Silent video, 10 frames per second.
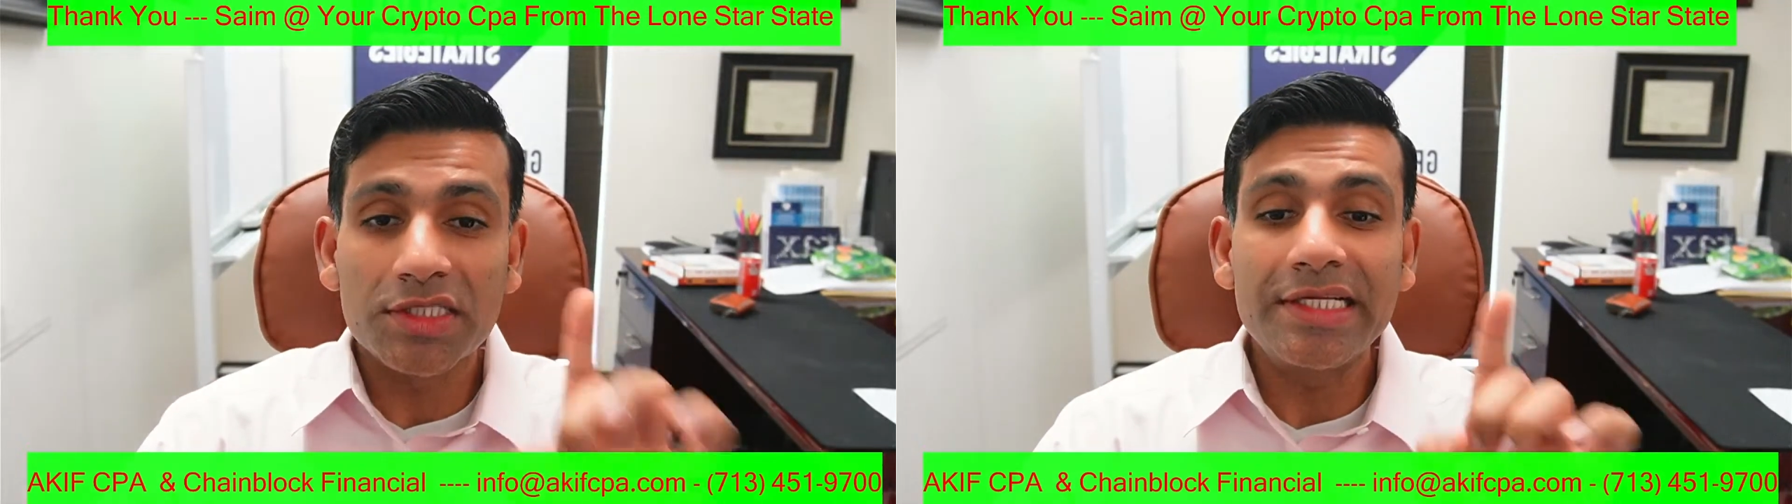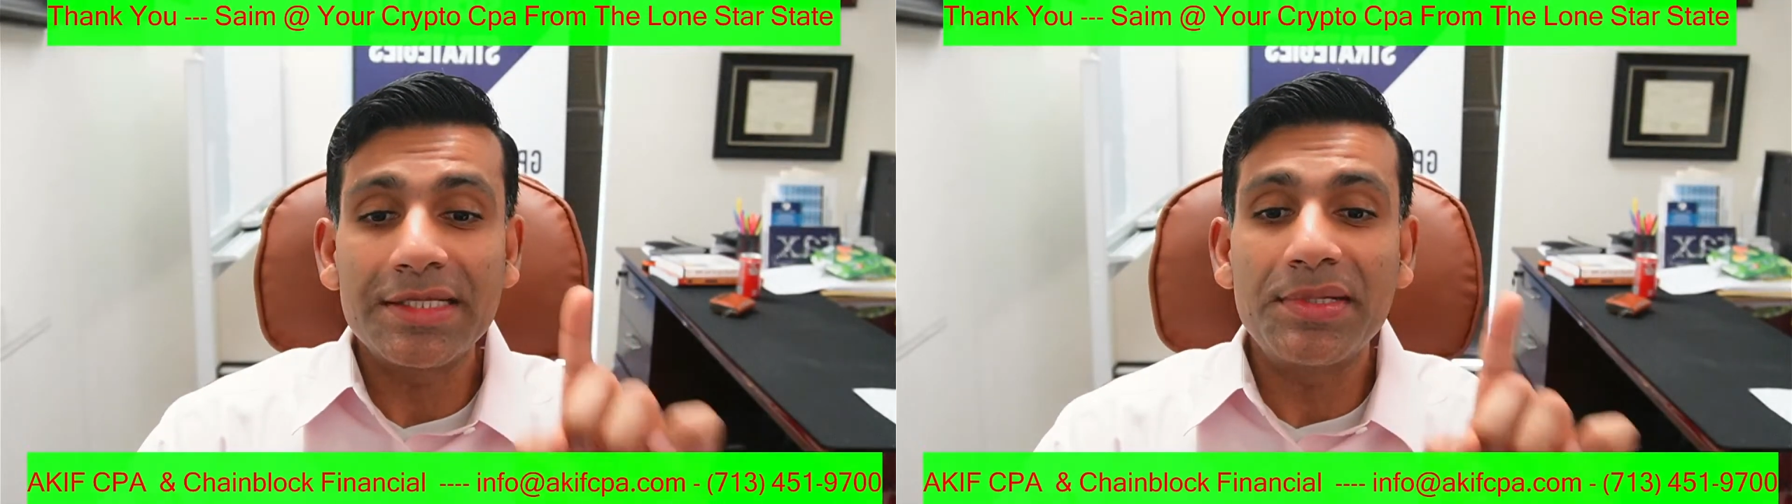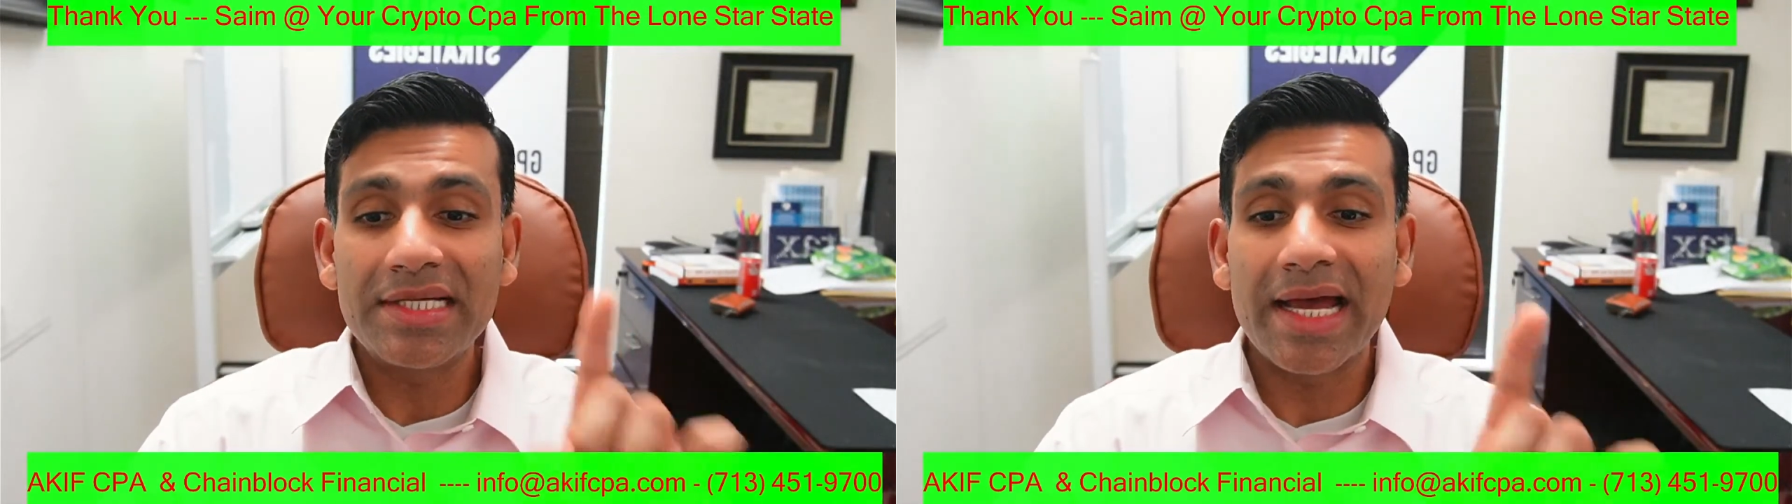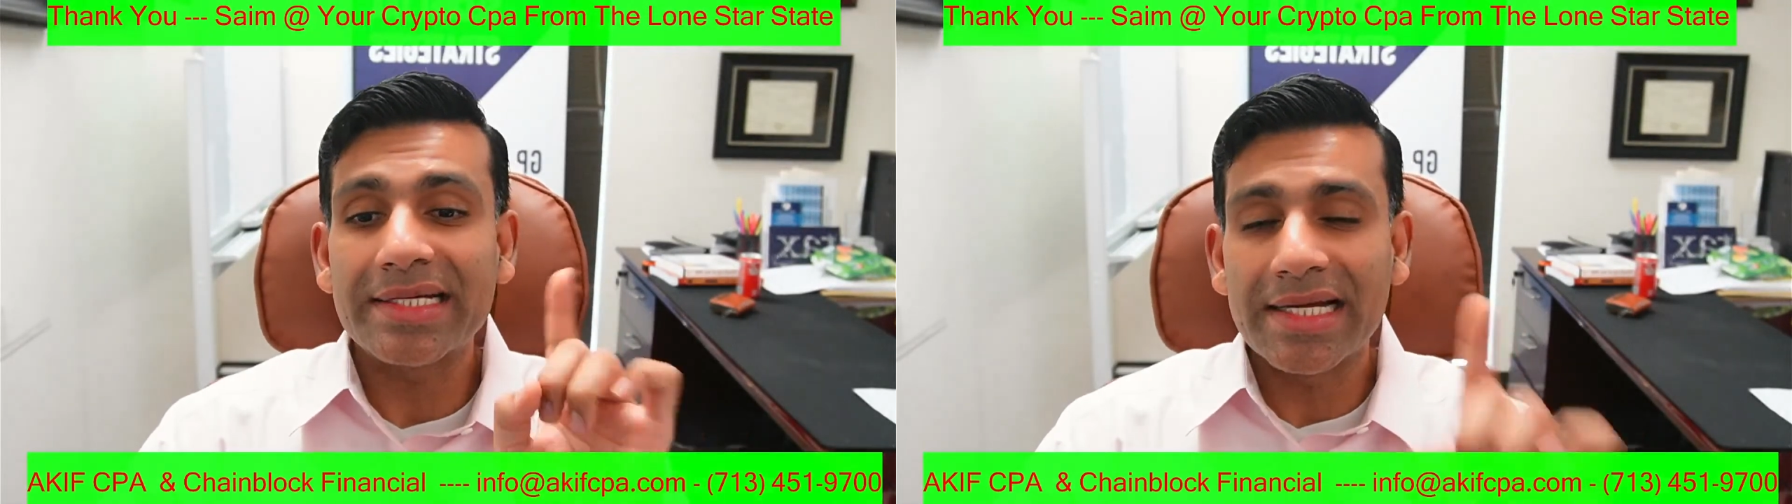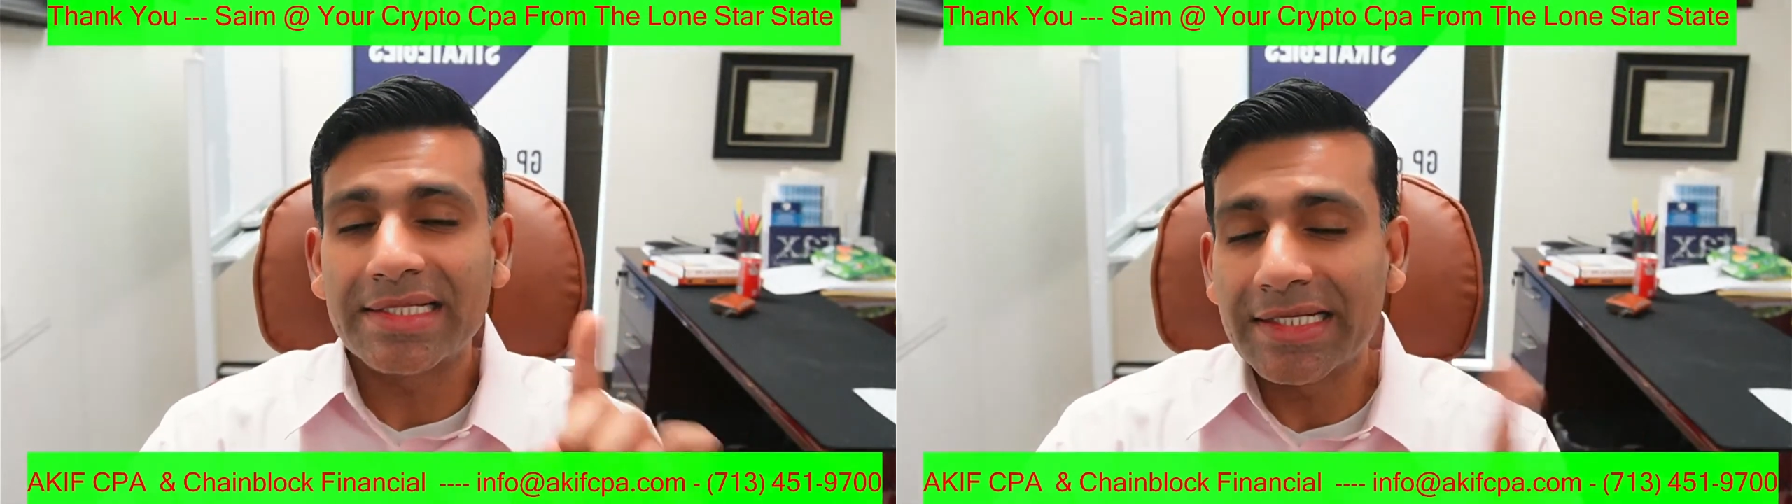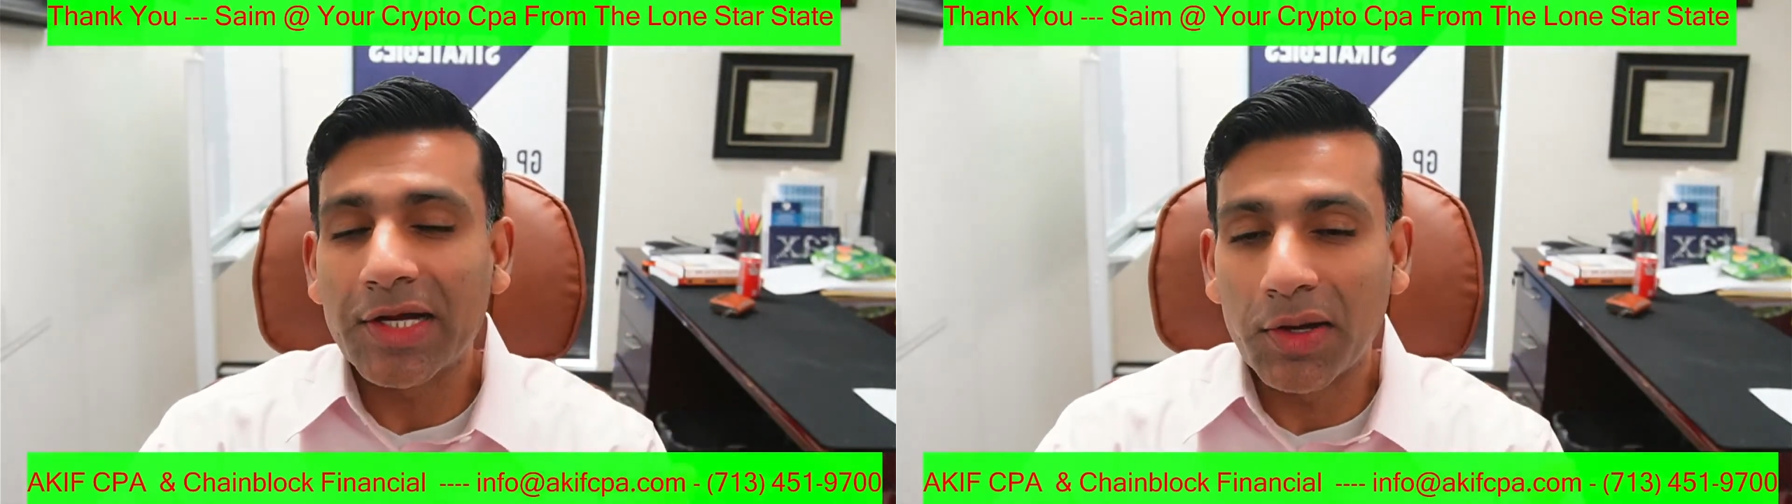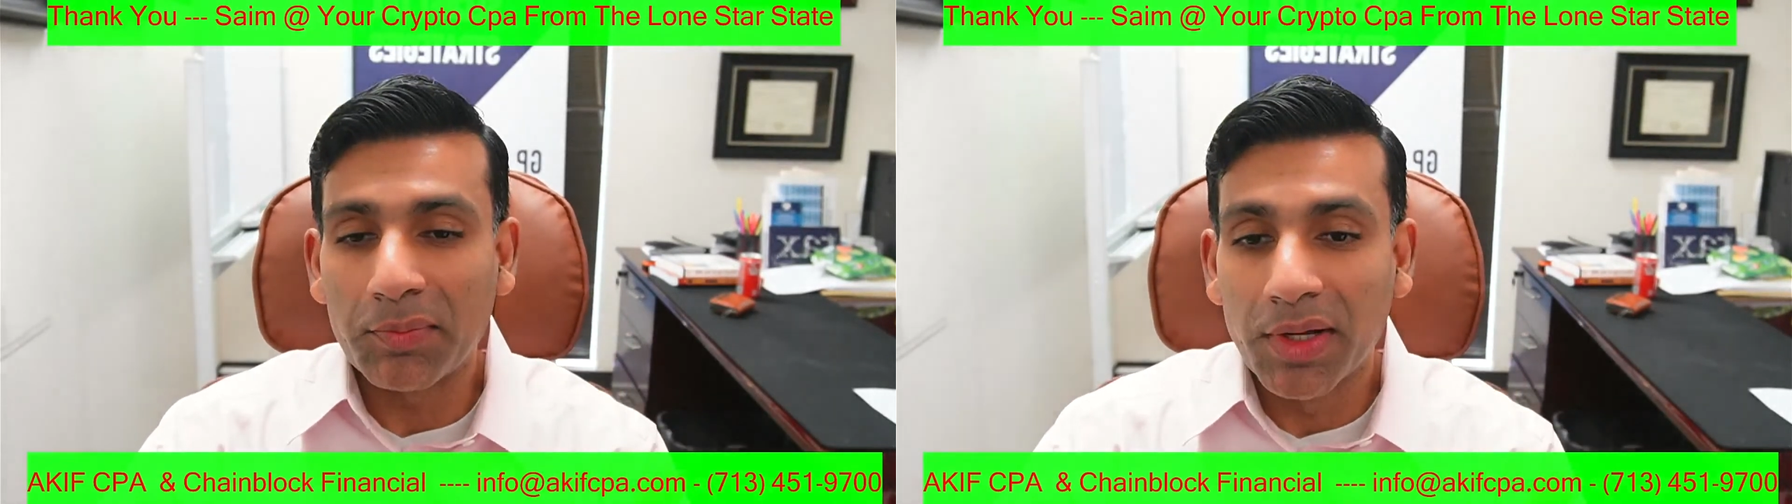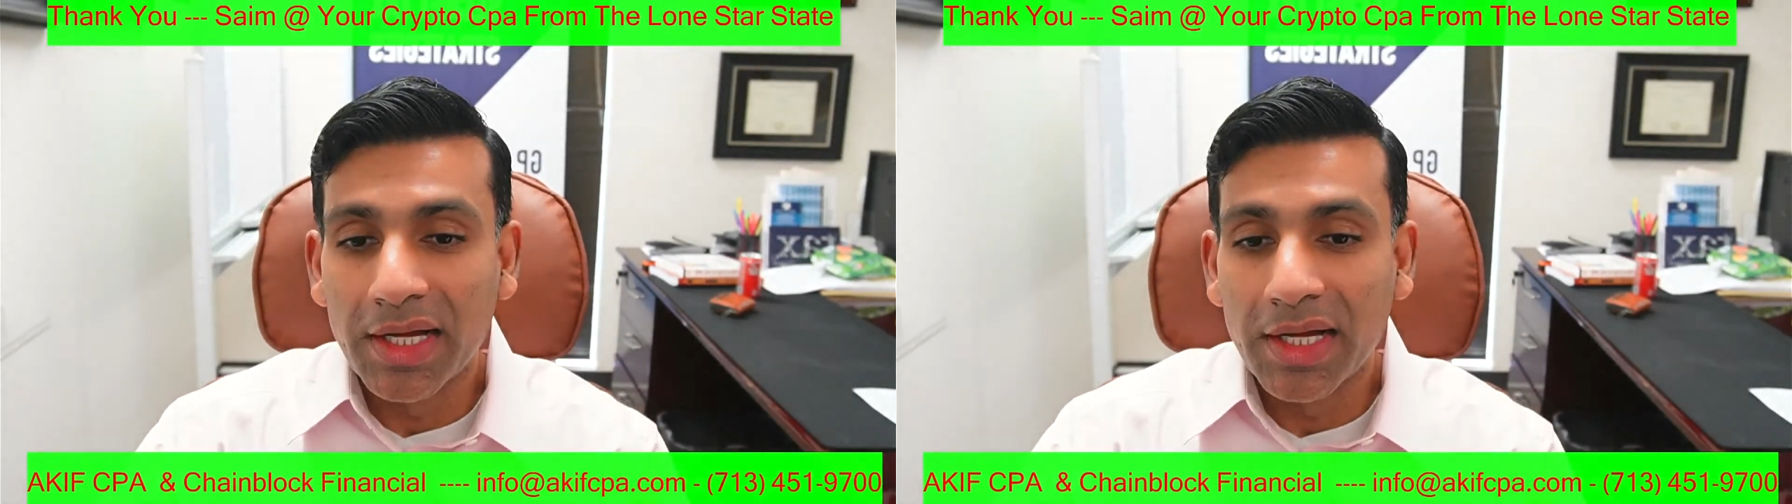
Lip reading: need to be tagged as income.